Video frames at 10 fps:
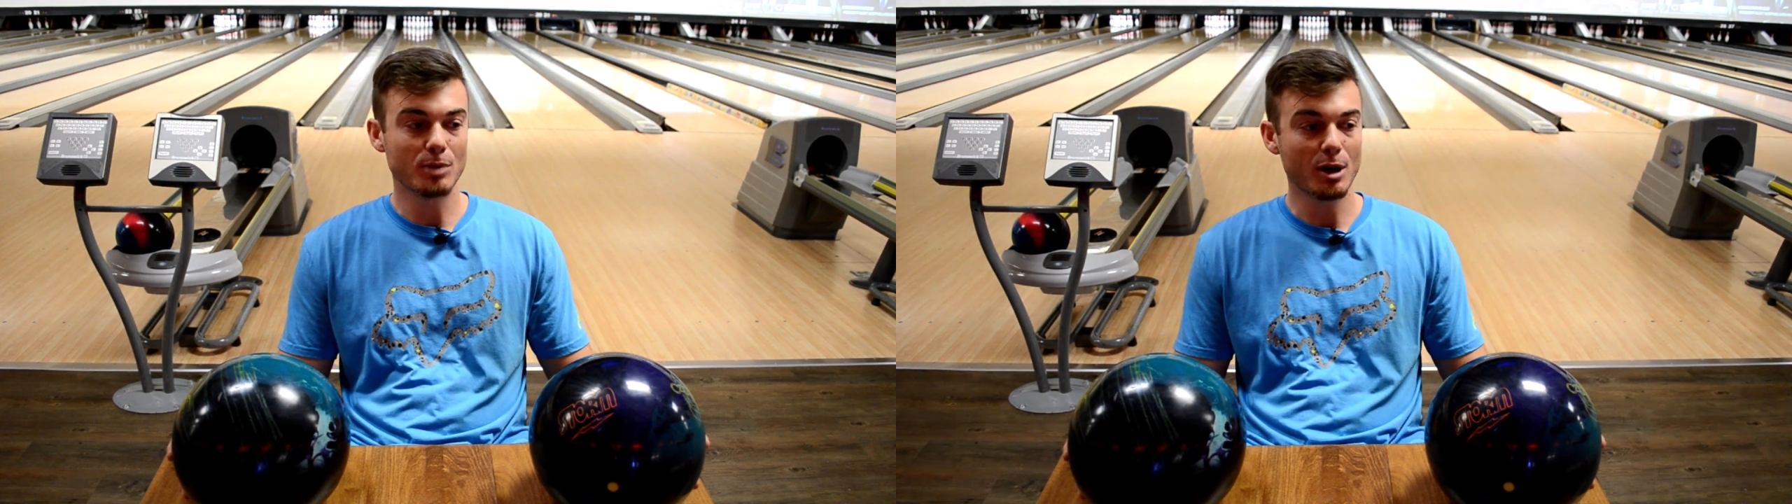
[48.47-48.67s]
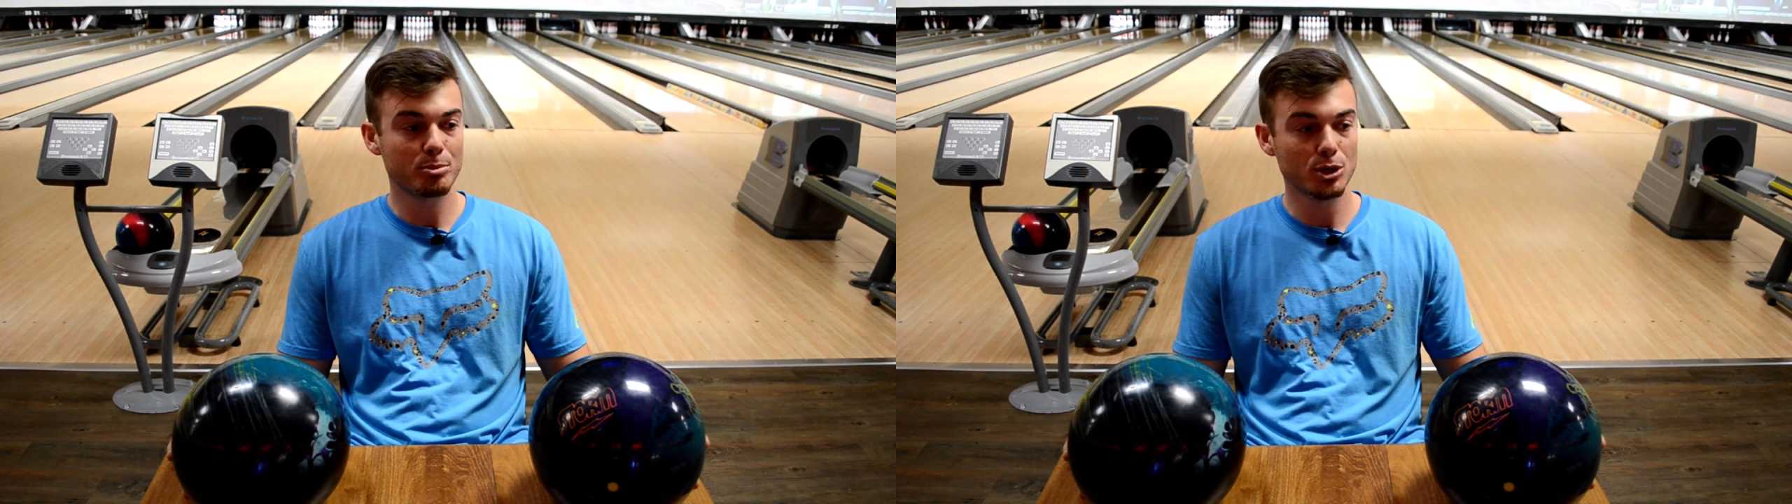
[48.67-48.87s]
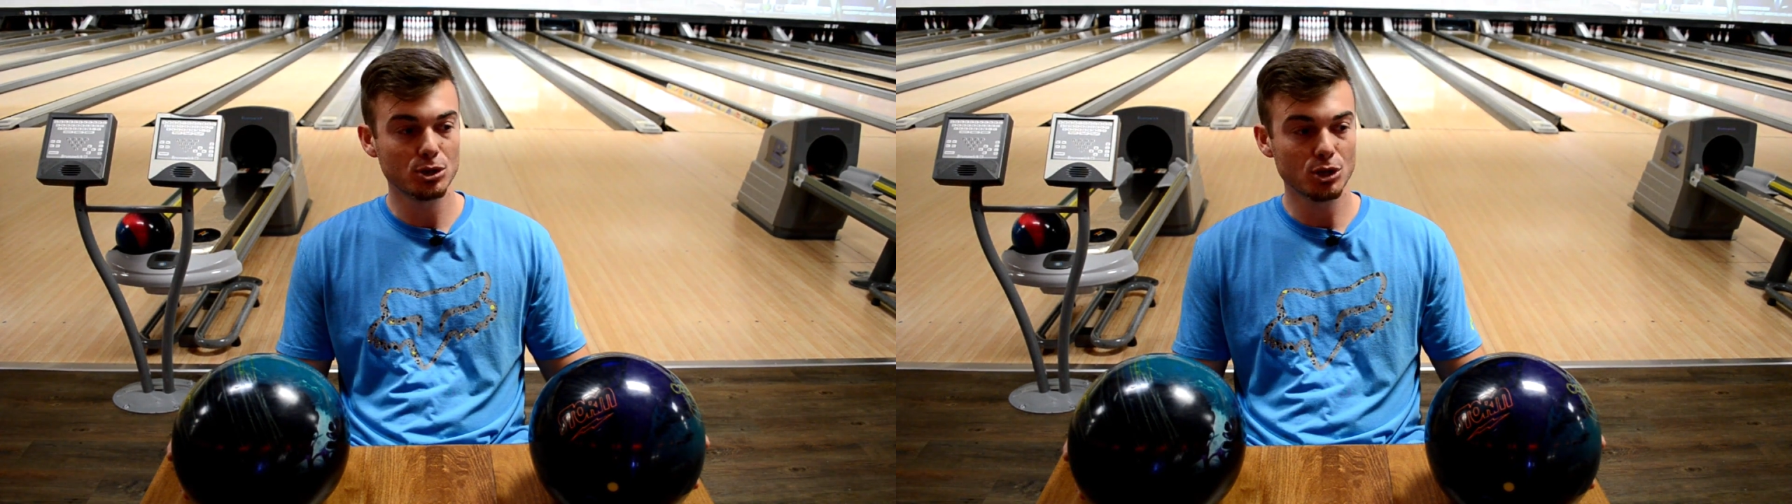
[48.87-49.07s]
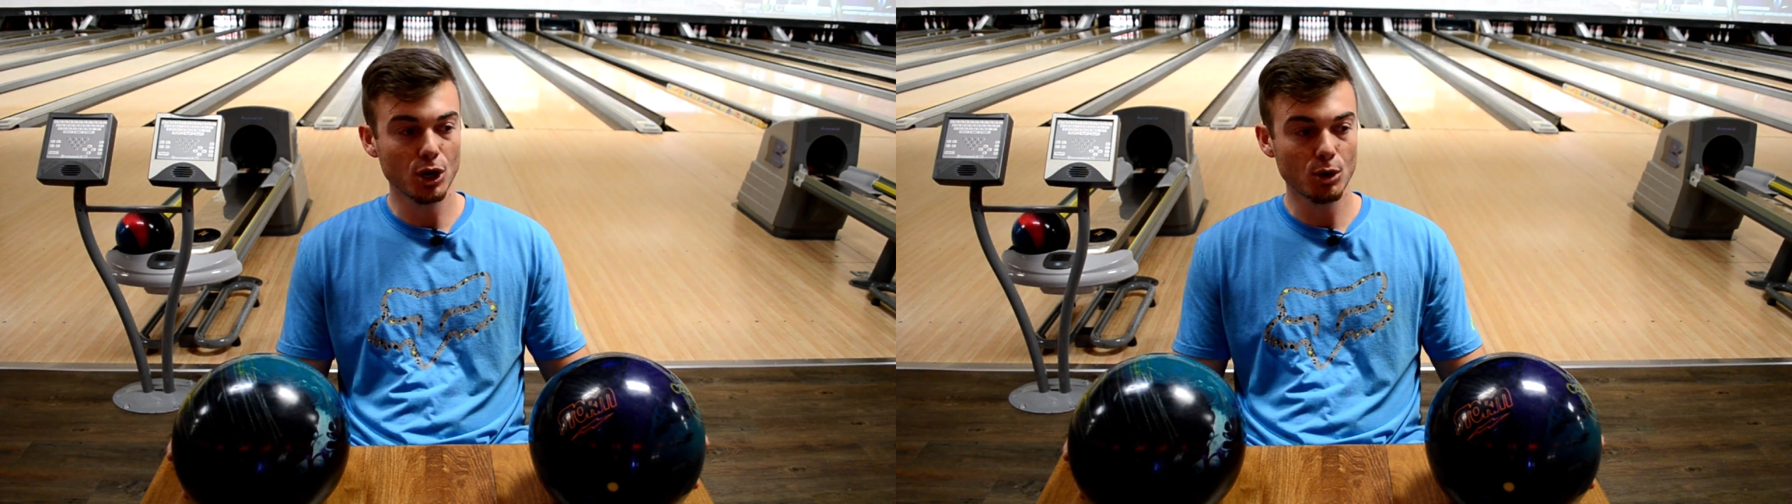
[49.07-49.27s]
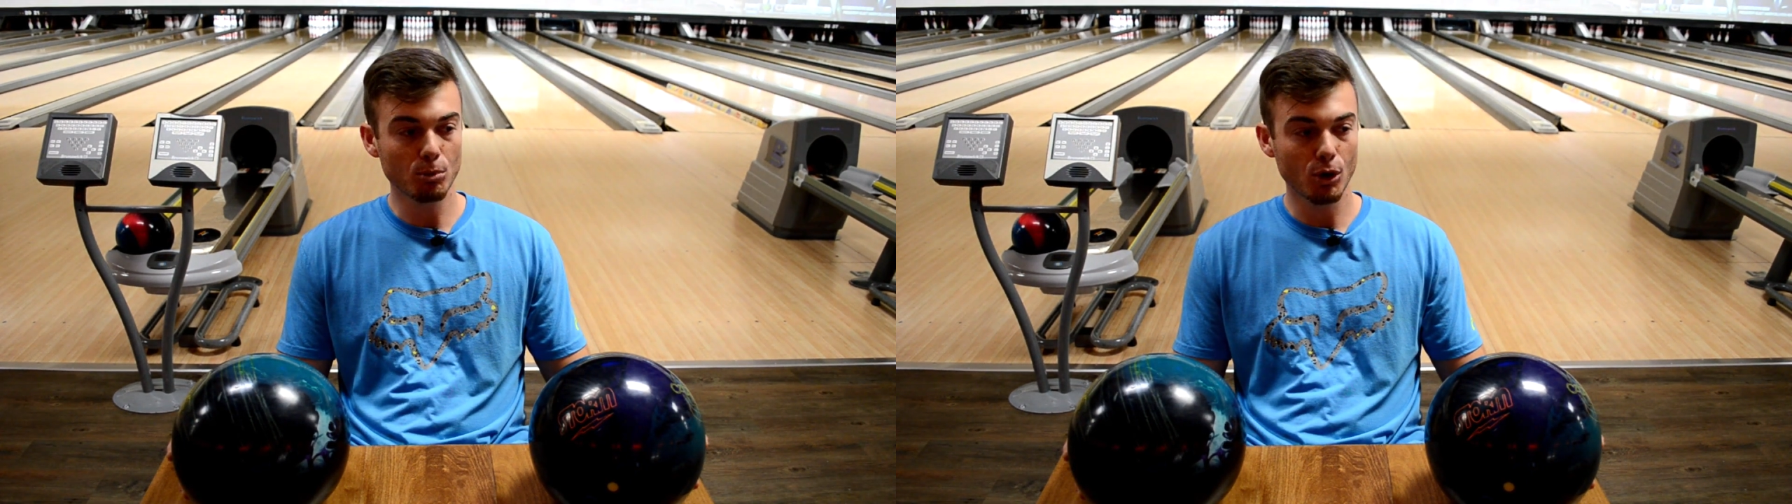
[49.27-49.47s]
My pin
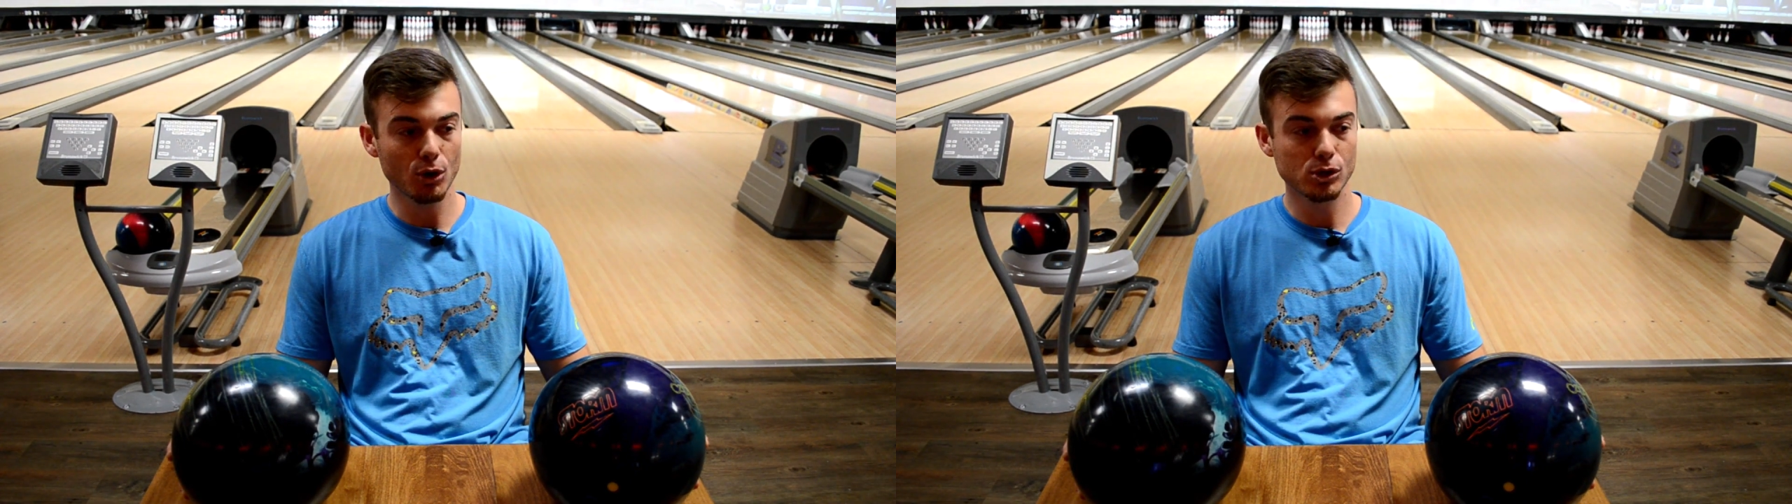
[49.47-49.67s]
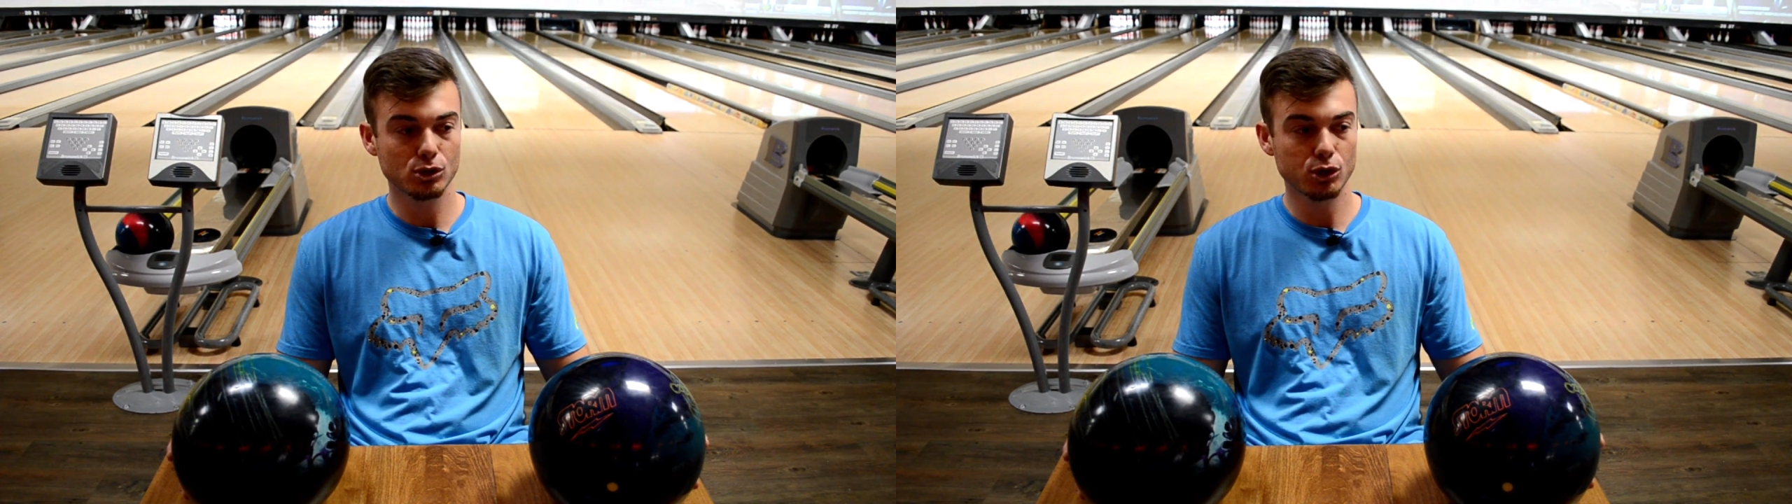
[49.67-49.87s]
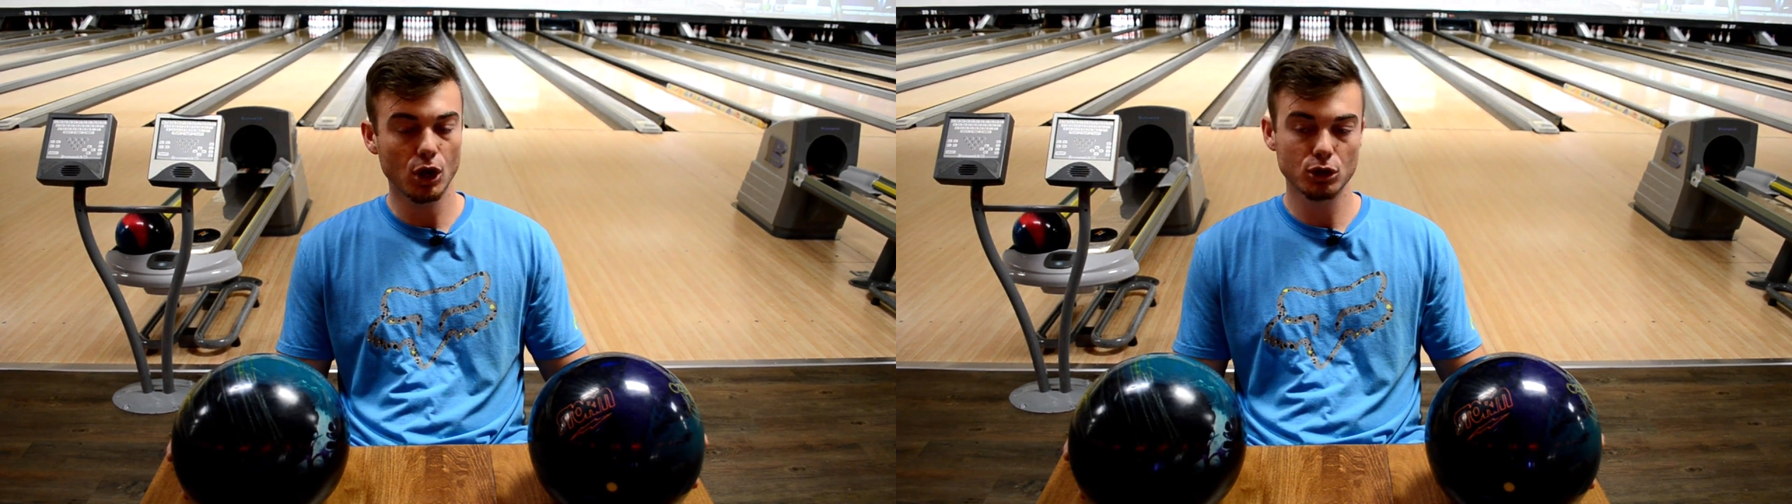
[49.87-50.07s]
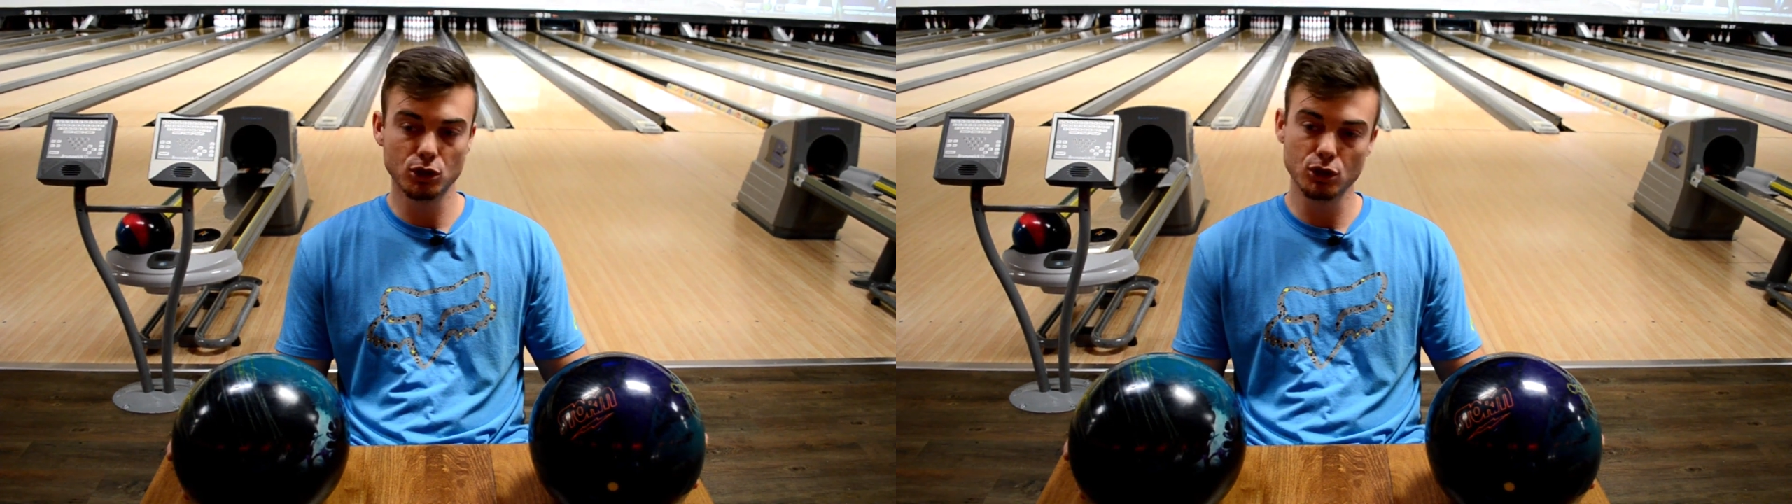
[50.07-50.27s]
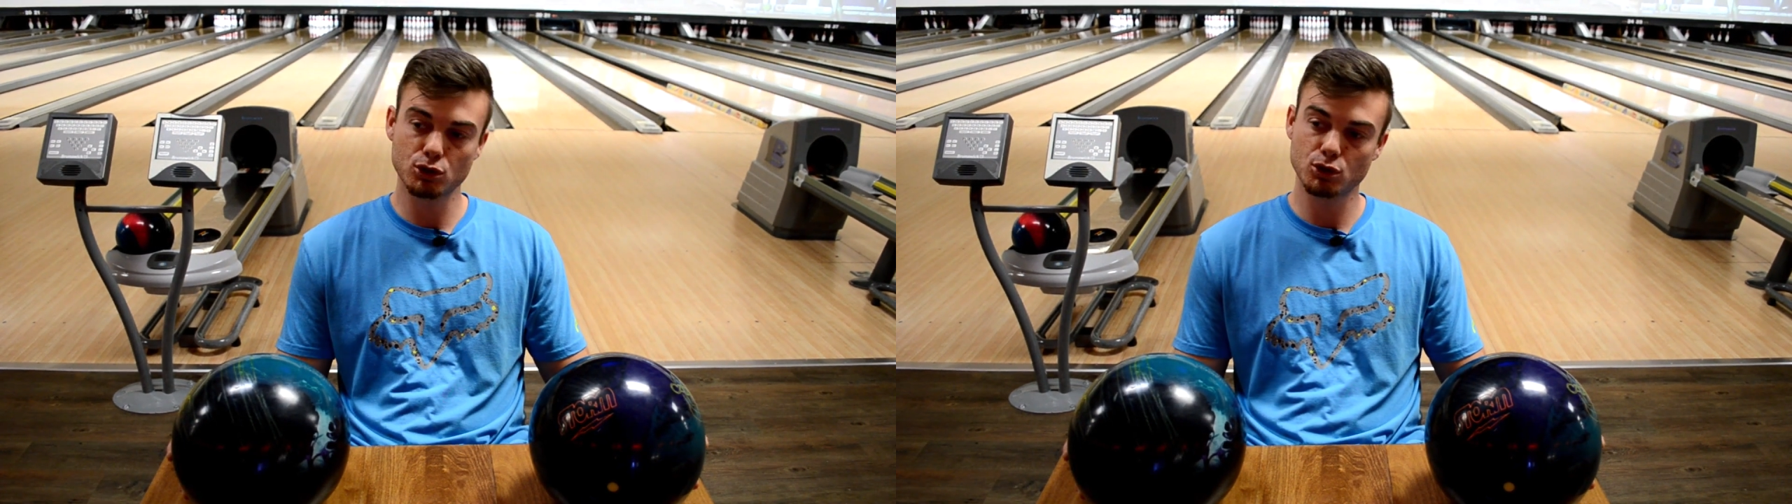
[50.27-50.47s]
down ball hooks like
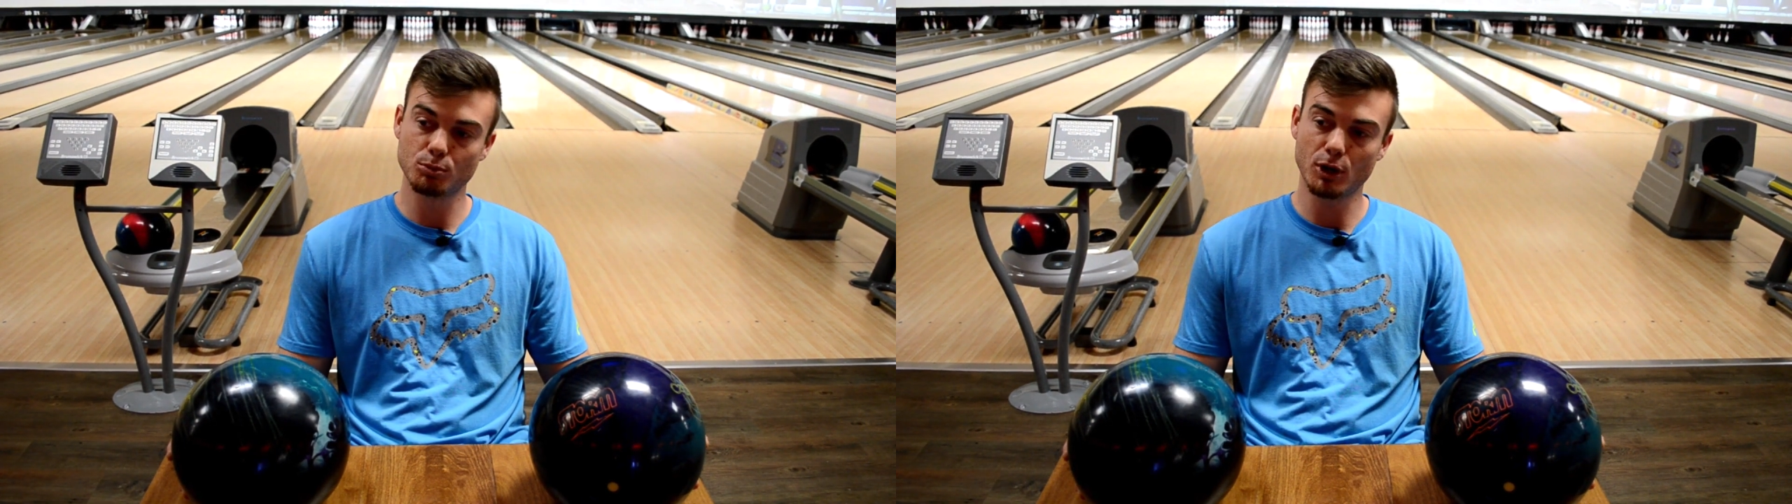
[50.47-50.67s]
this,